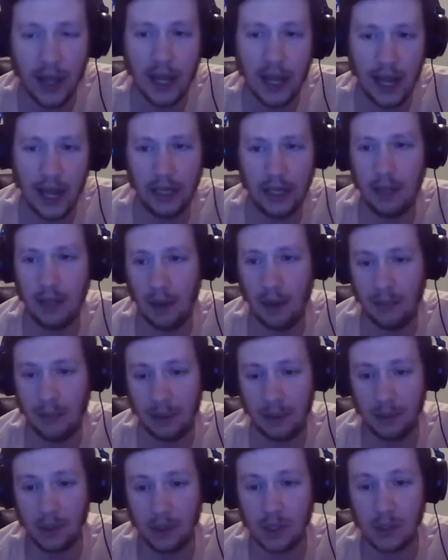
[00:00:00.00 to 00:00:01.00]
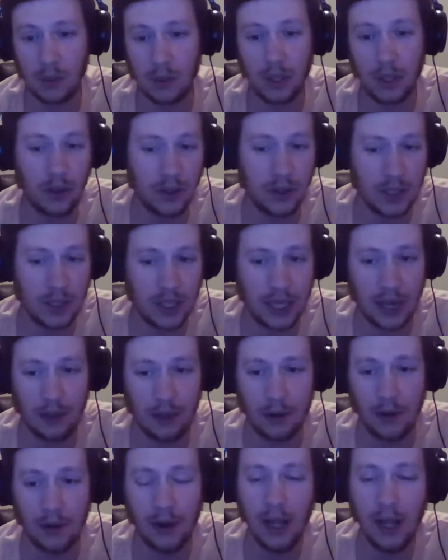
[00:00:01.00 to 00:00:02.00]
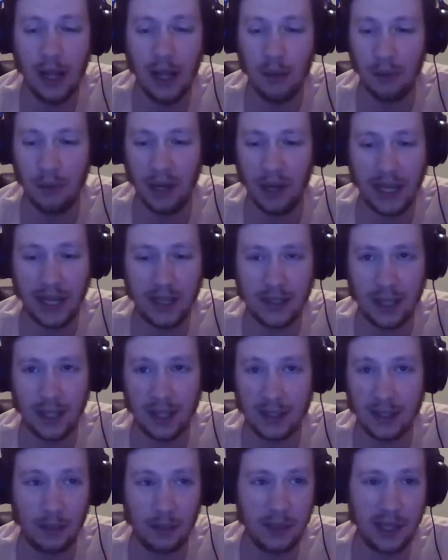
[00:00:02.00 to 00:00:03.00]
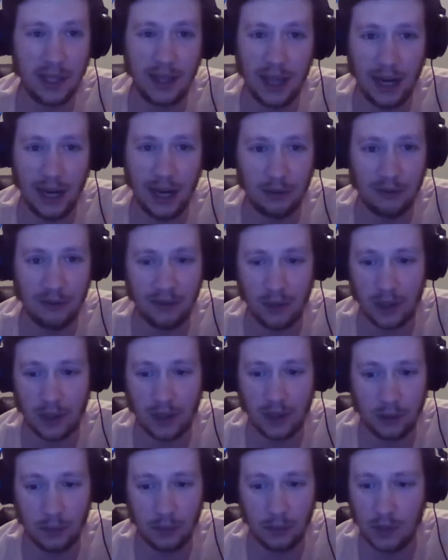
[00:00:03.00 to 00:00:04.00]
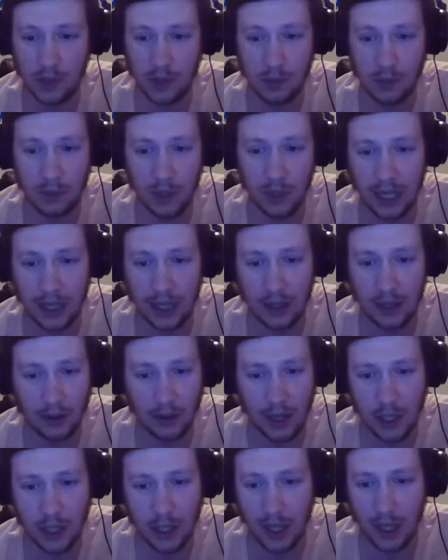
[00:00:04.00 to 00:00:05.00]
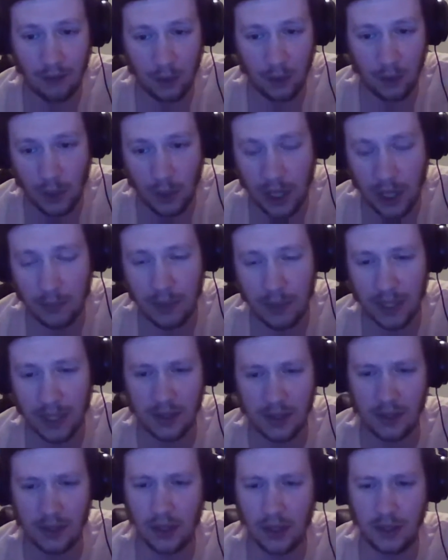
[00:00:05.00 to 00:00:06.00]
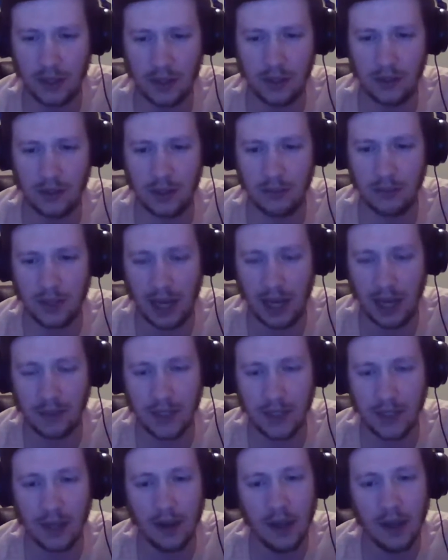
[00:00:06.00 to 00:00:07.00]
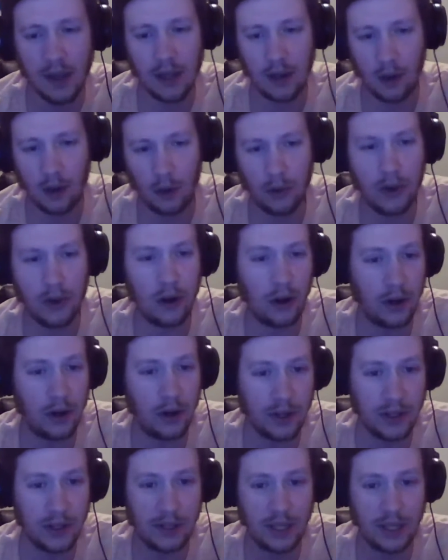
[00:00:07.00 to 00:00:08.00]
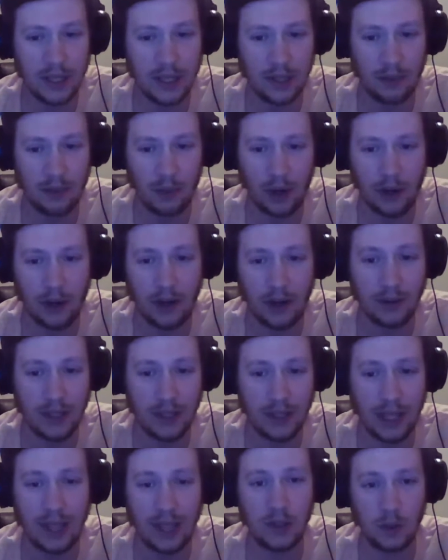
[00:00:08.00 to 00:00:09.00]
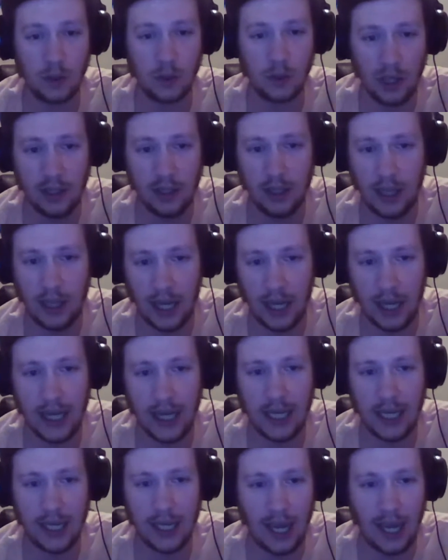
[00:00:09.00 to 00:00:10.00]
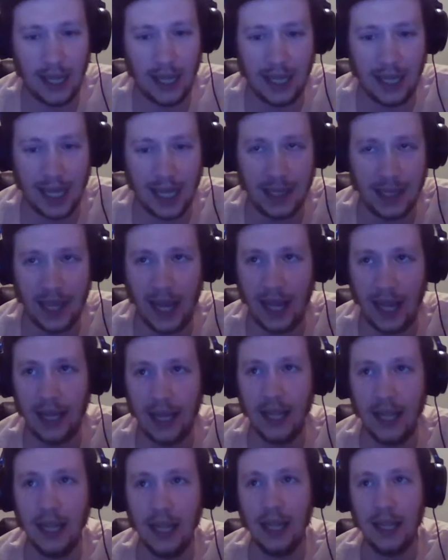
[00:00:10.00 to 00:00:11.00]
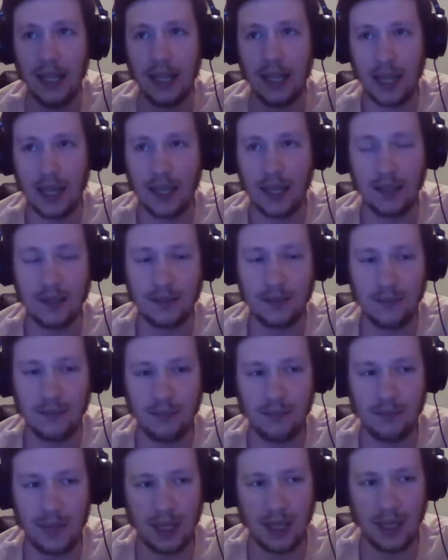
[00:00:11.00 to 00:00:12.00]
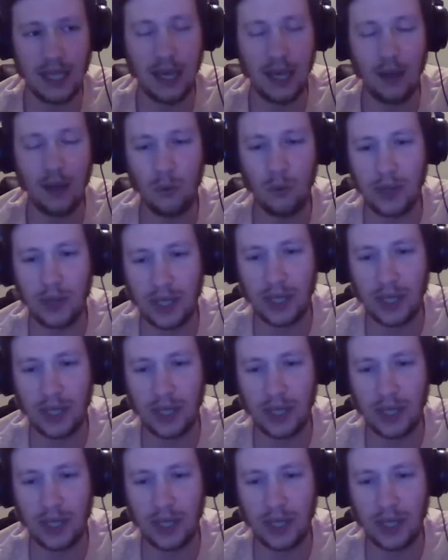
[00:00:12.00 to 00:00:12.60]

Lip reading: and he might be able to string those together, but he's not somebody that I would feel comfortable just putting in there each and every week because there's also some games earlier on in the season where he was not so good. And I think that until we can